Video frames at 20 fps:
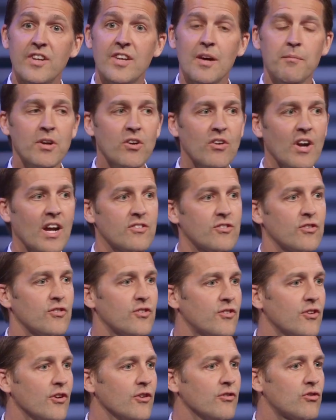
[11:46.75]
the Democrats are
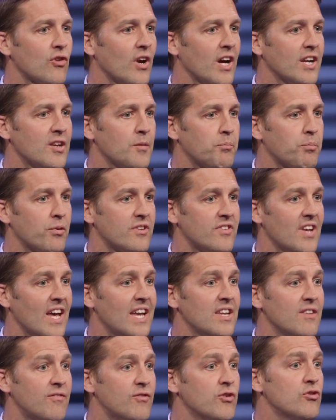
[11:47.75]
still trying to
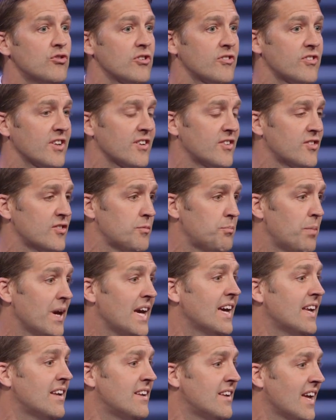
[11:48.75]
pretend if you just
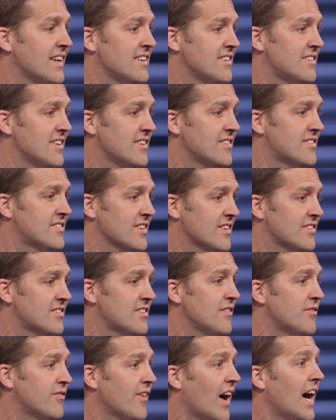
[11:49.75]
expand
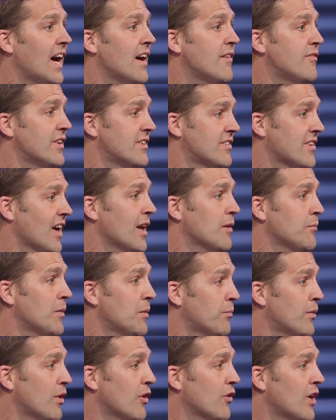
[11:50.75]
1965
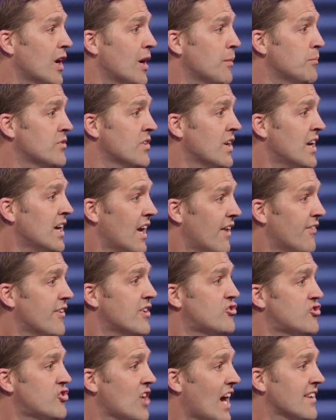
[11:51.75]
entitlement programs and
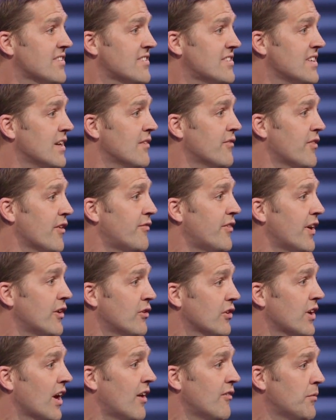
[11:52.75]
the chassis of the
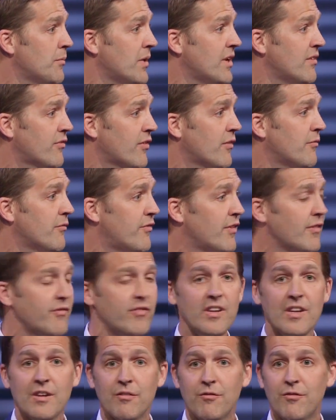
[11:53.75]
federal government from
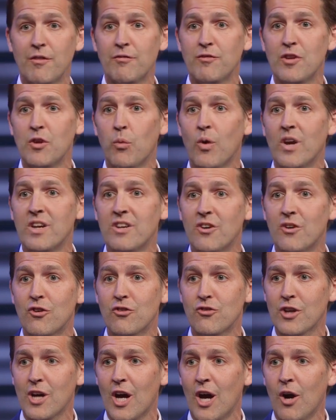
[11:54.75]
50 and 51
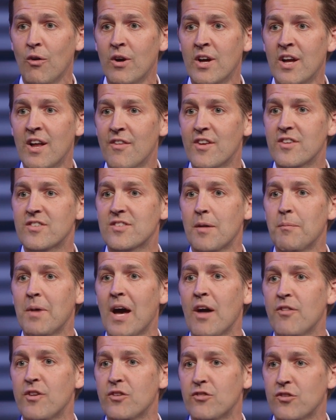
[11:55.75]
years ago, that
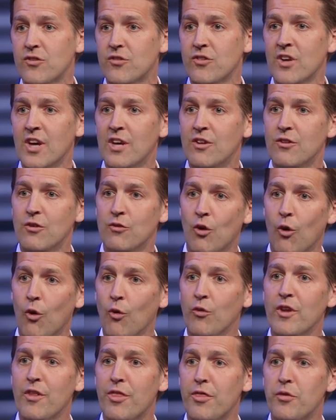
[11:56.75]
somehow this is
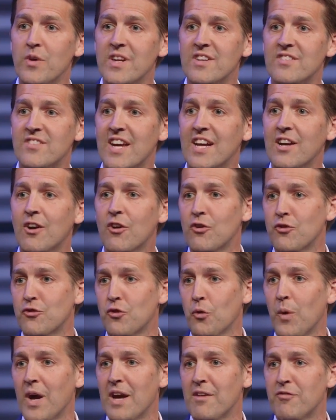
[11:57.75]
only 3 tinkers
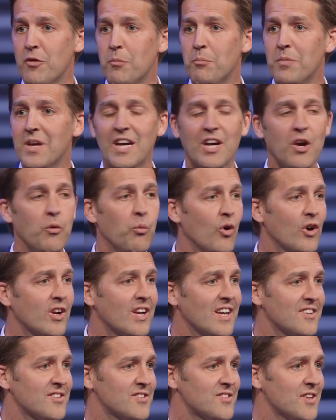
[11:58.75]
away from being a
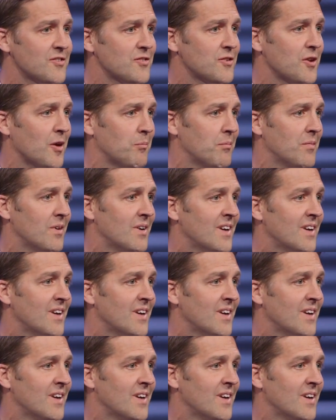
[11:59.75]
working system.